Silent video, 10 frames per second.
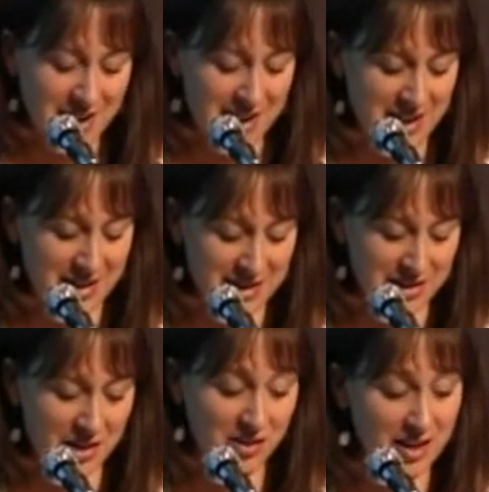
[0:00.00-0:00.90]

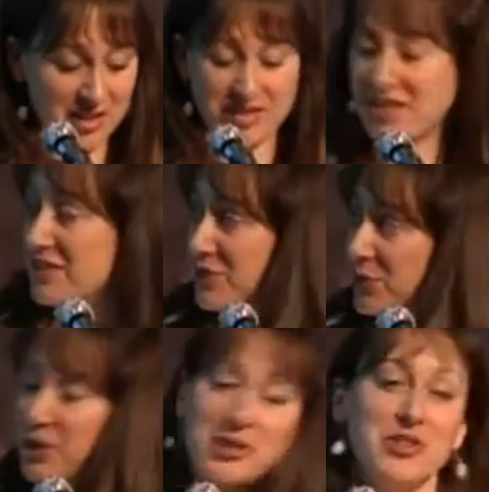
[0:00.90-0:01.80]
and a lot of this is
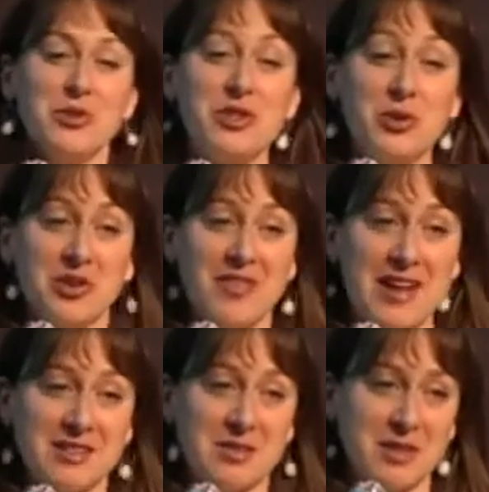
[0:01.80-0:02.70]
really due to
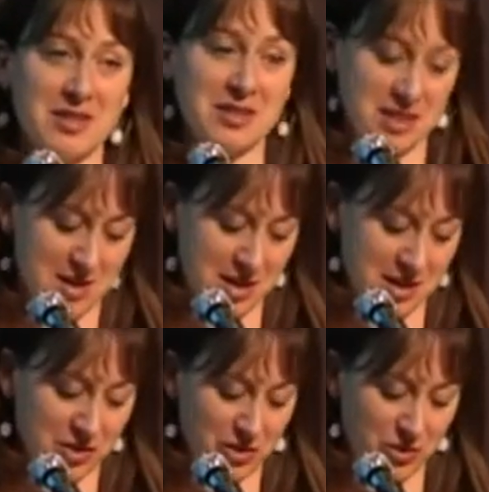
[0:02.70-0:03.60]
advancements in the
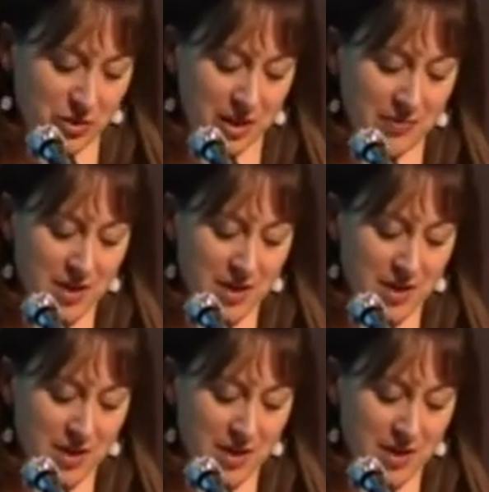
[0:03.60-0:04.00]
industry.